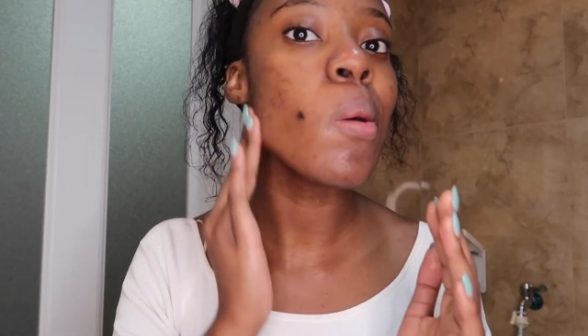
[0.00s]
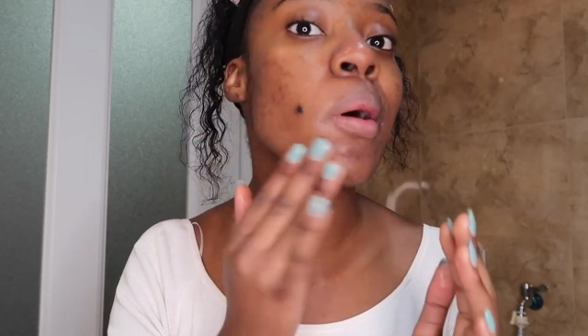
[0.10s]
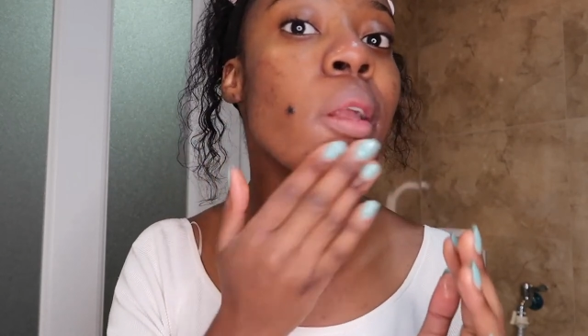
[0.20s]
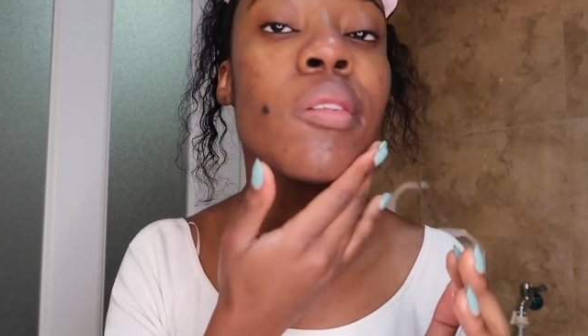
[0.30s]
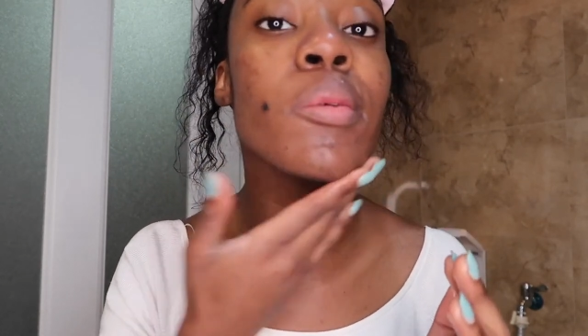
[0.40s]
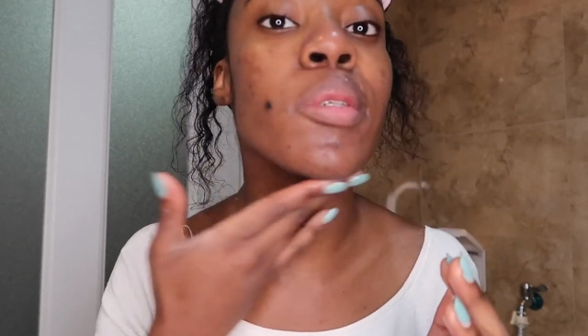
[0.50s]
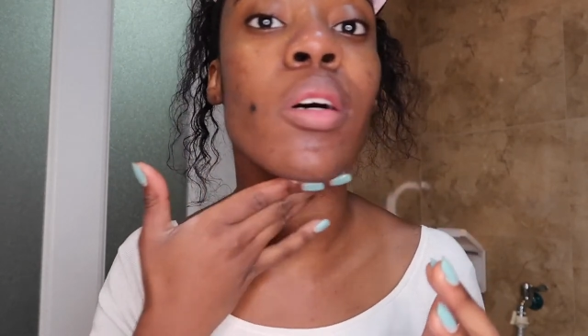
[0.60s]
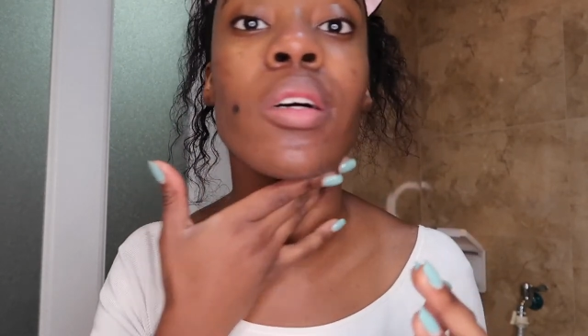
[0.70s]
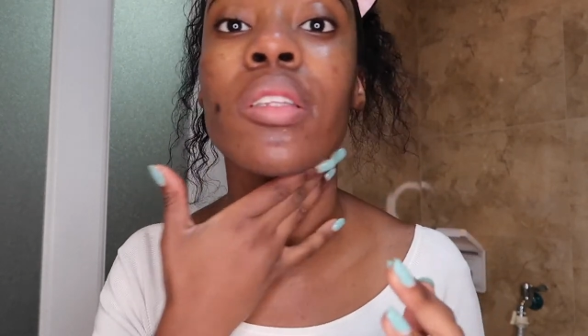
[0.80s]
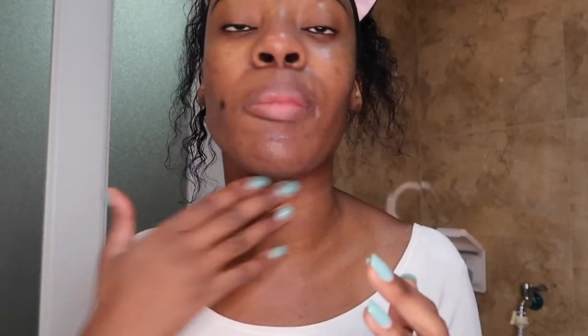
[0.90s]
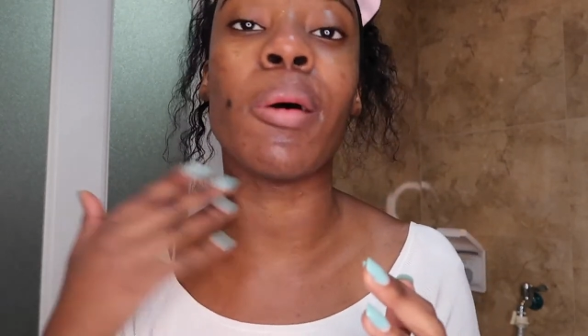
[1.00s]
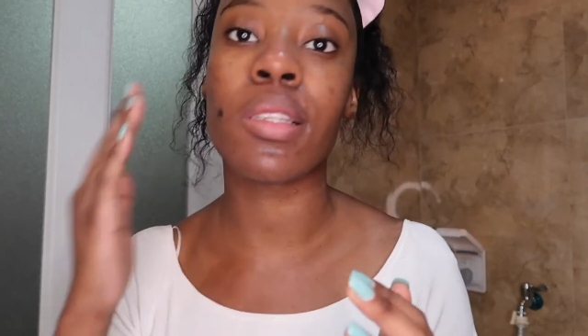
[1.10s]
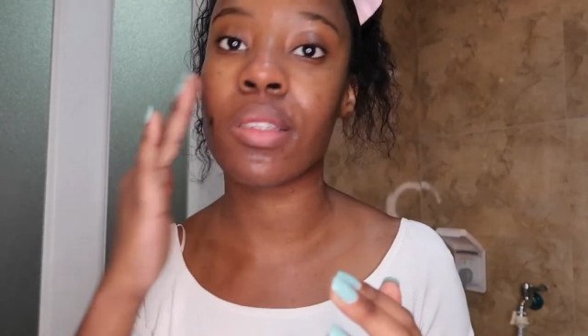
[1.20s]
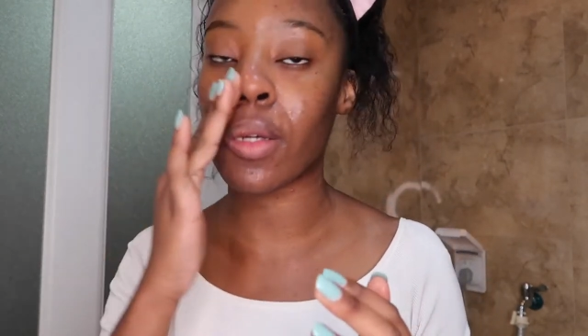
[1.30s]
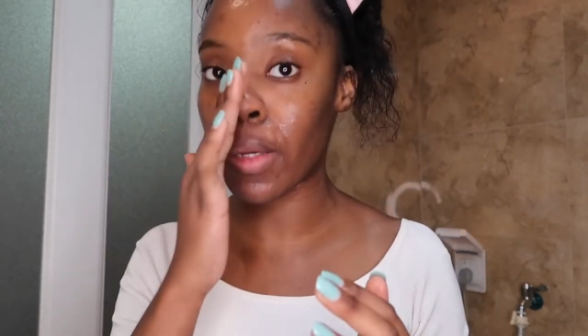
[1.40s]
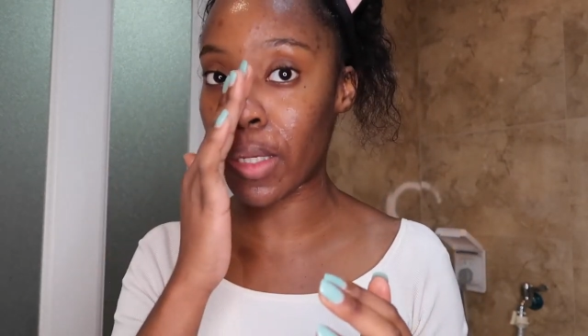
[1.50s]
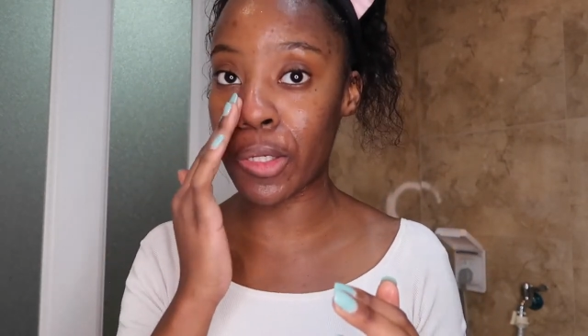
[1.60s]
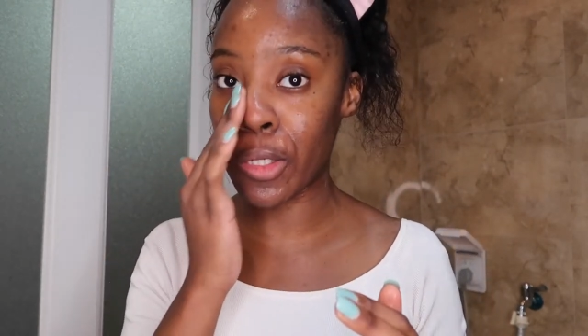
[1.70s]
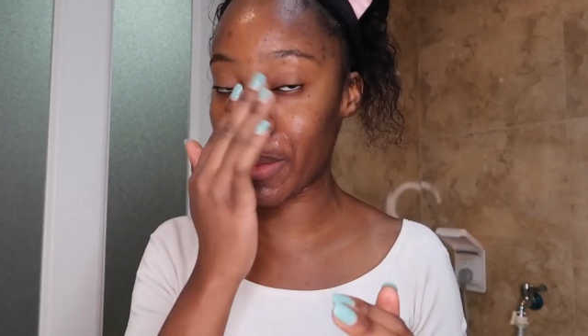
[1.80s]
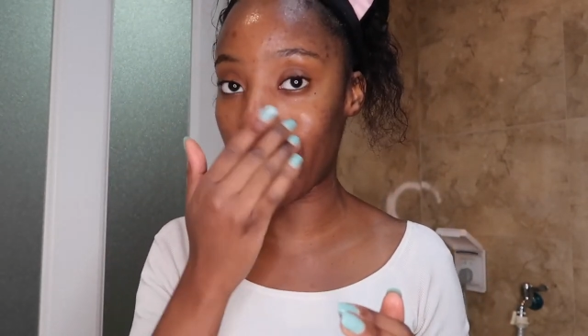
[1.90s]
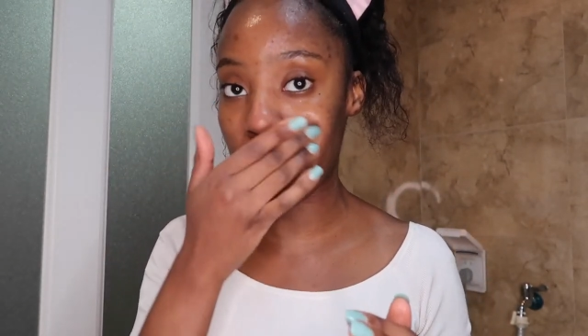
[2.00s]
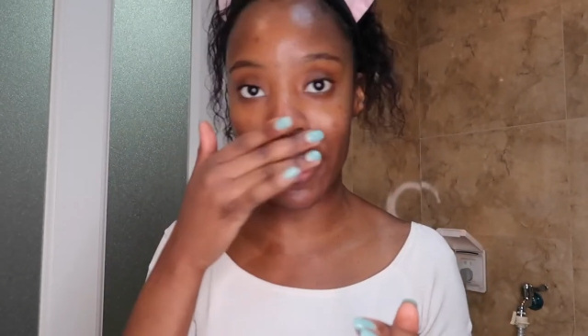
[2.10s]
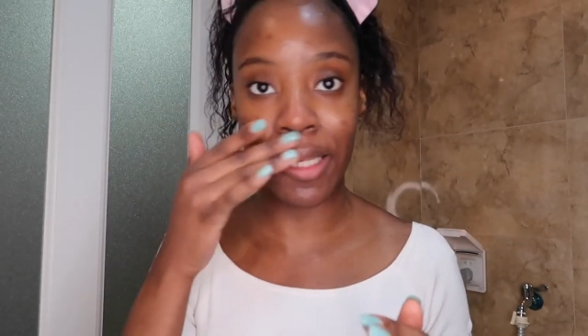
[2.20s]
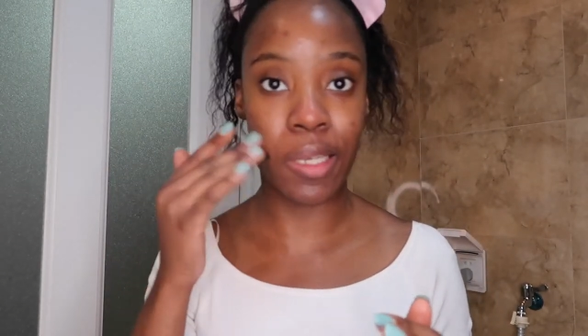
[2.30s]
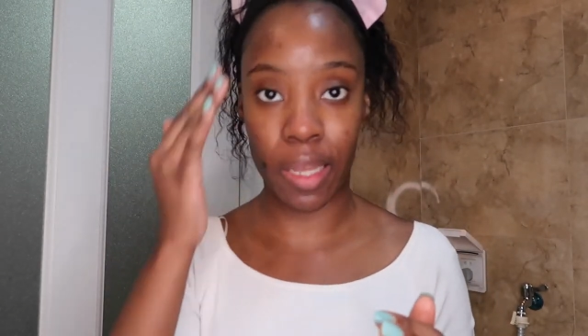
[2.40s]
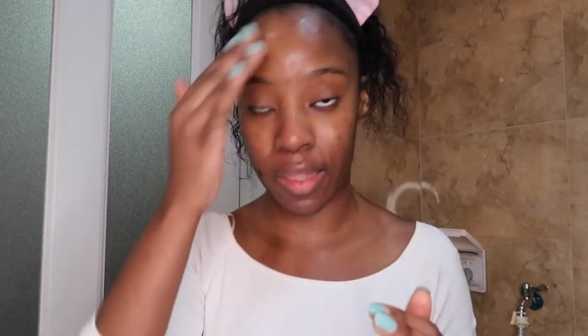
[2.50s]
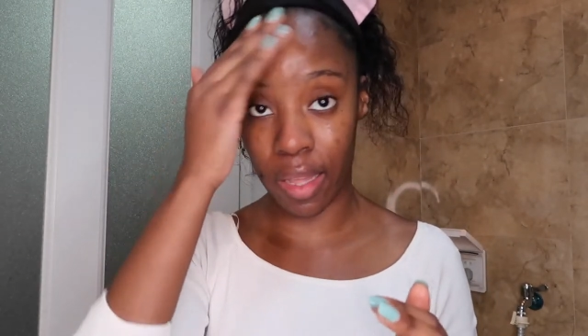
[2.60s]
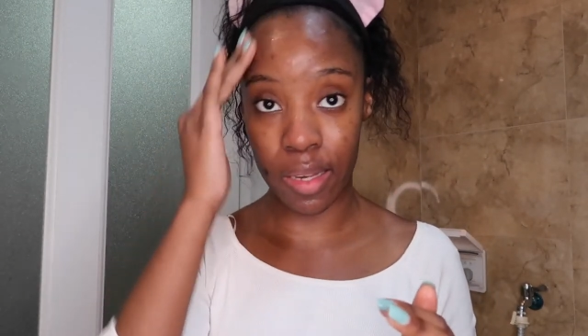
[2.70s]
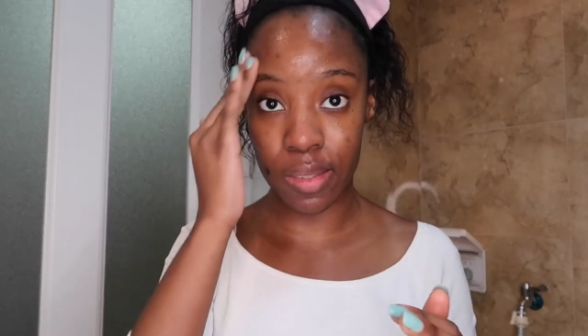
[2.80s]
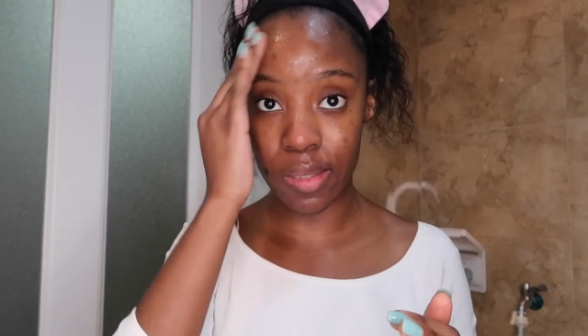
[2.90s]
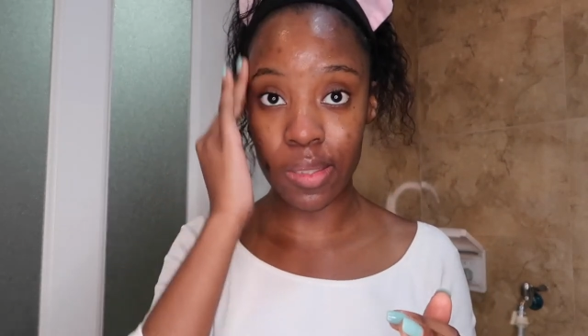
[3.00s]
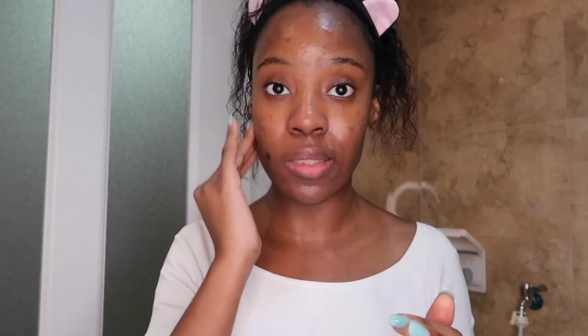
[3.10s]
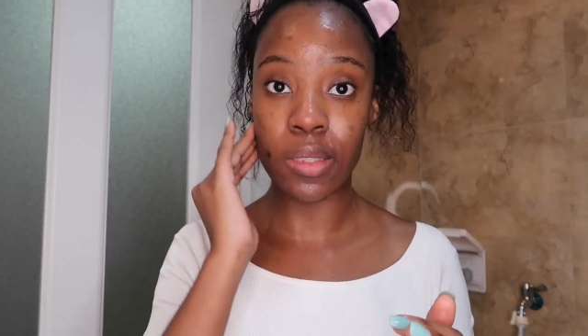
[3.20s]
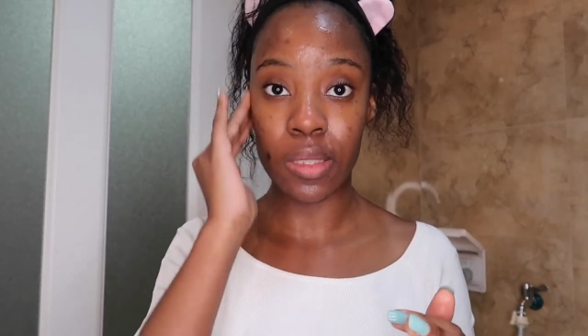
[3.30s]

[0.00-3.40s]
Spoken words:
whatever was on the mask into my skin like that.